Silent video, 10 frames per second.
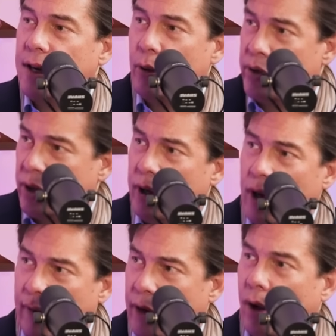notion
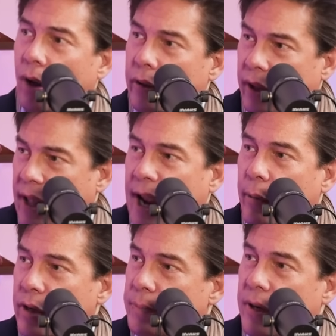of it all, the
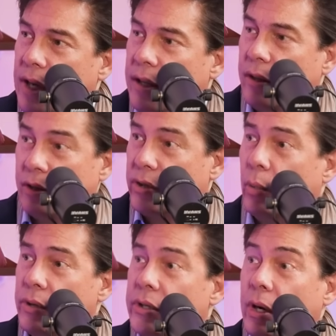language beneath it, the
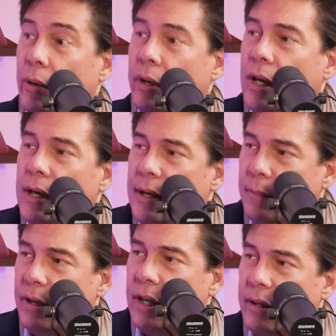source code
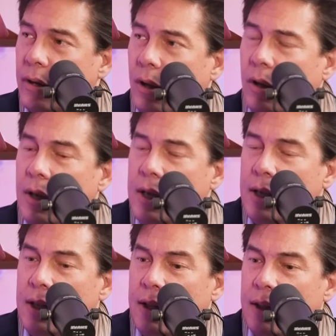beneath it all,
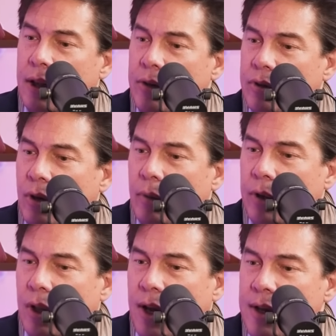then you start
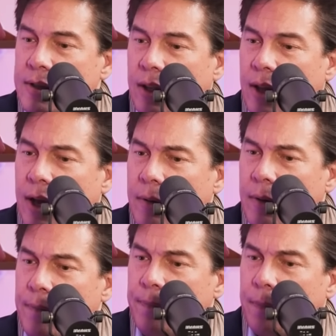realizing that